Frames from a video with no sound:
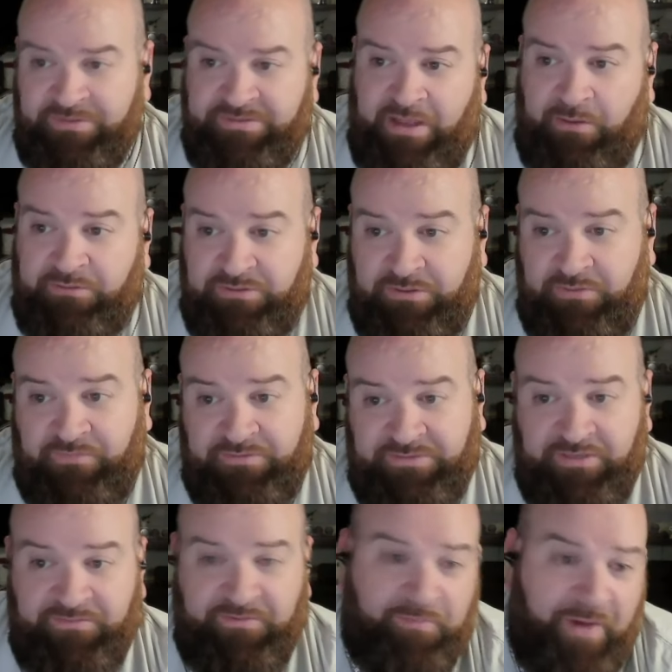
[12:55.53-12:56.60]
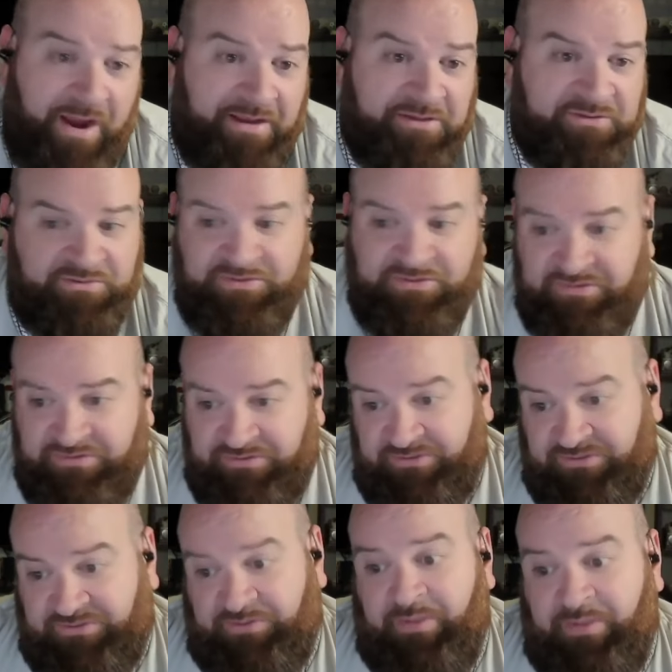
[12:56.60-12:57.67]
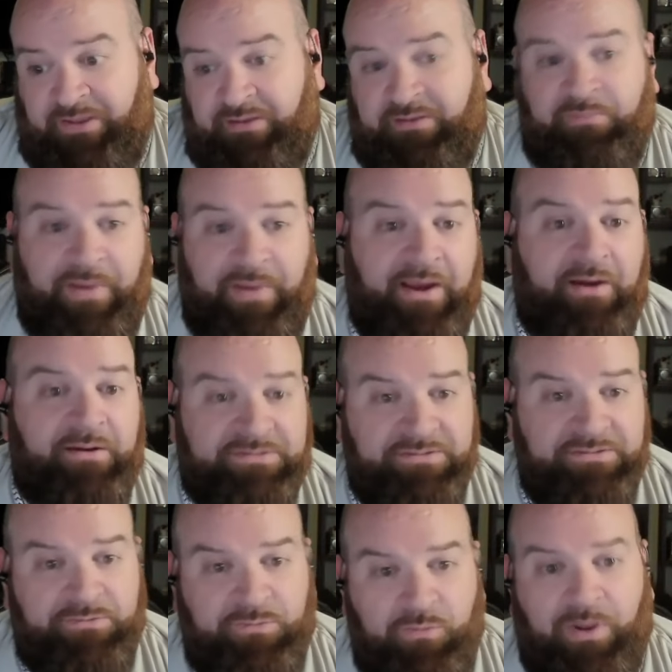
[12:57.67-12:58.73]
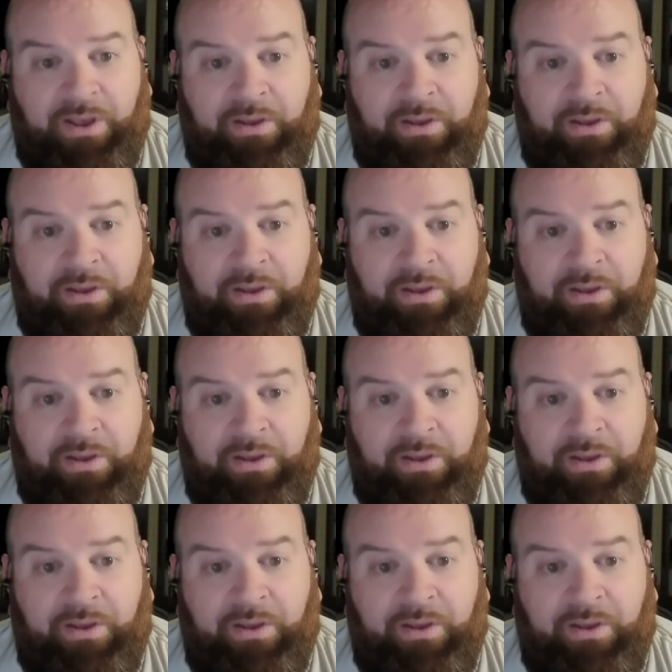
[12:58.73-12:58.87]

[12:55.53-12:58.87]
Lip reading: The reason I was looking for TV ratings is just to make a comparison.